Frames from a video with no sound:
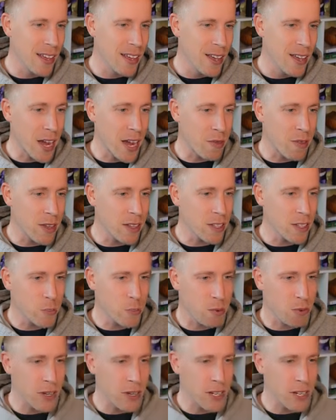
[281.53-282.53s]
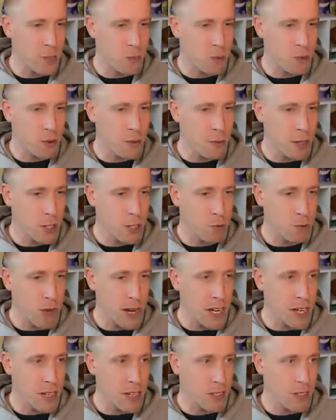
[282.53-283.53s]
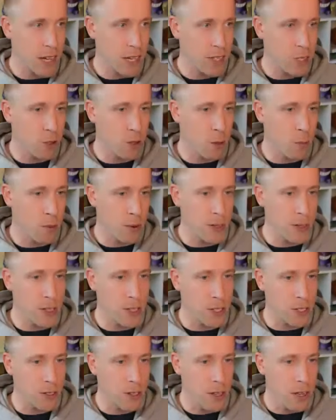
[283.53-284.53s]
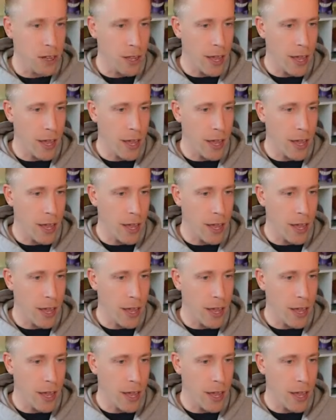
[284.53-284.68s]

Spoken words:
But yeah, I think this print is pretty much ready to send to the printer.